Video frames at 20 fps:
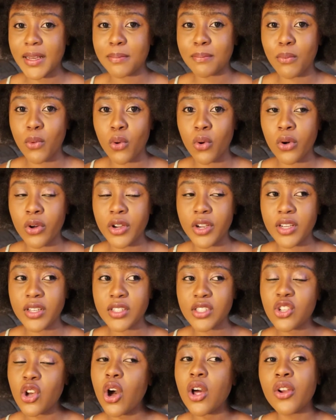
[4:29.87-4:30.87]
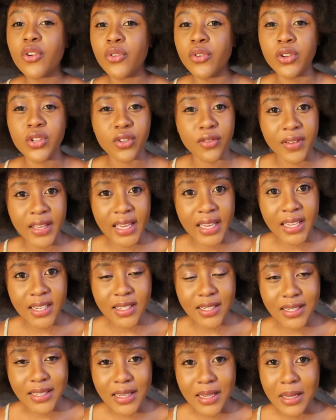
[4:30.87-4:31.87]
more tolerant of
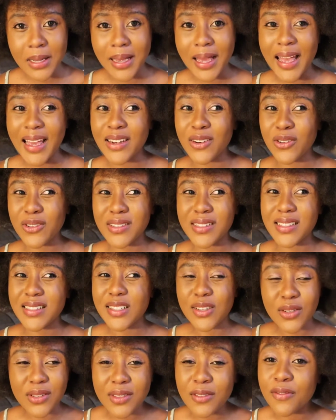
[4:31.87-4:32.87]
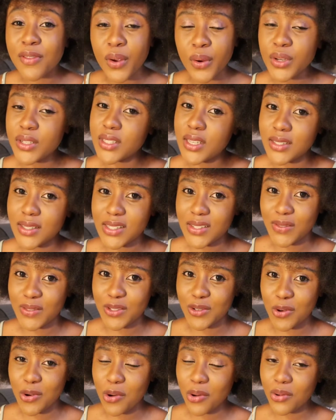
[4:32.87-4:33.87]
heat and they're very sensitive
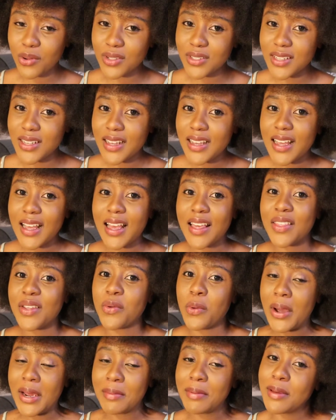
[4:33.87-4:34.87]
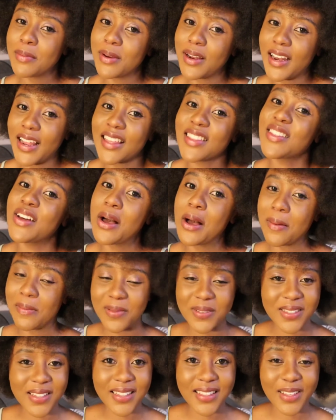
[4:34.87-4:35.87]
to cold, and then white people are like the
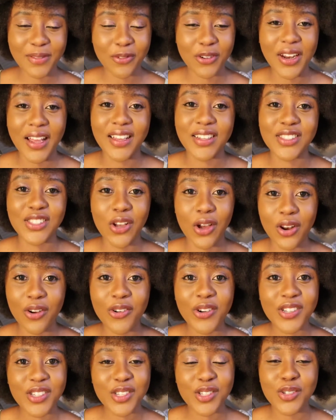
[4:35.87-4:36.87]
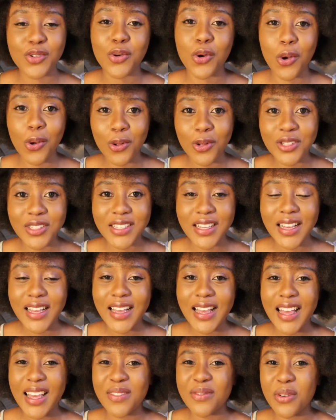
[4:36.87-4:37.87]
opposite. They're more like tolerant to cold
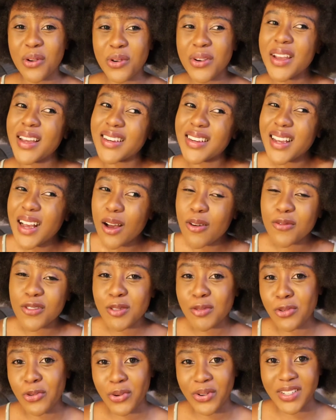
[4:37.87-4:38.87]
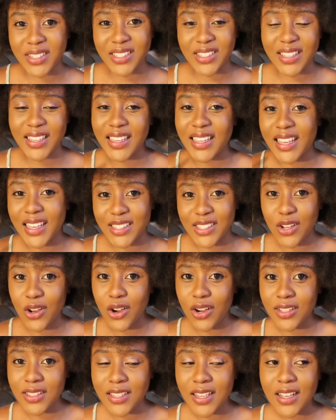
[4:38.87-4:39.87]
and very uncomfortable when it gets
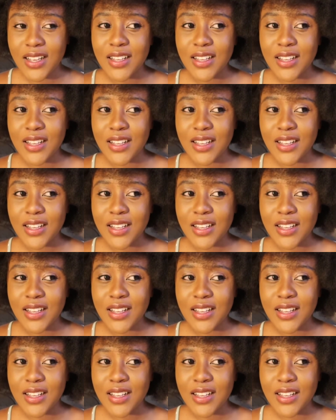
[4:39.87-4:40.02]
hot.